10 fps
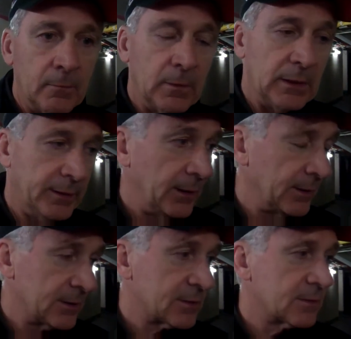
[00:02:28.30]
Well, yeah,
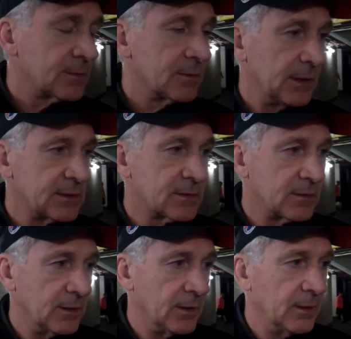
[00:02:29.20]
that's
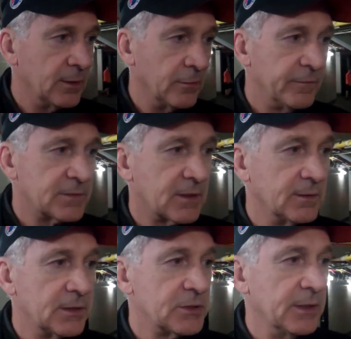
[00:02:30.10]
you know, if it's a
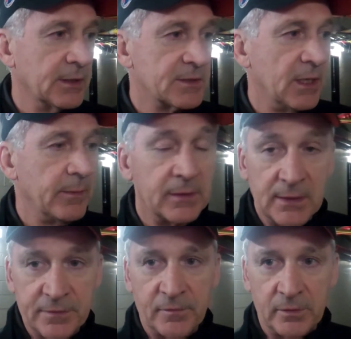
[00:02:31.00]
conditioning assignment,
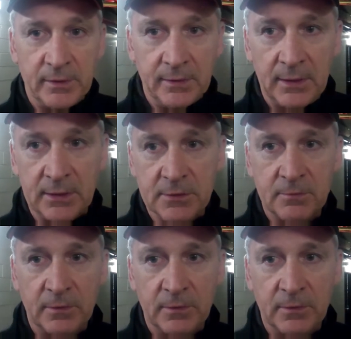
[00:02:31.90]
then it's 14 days.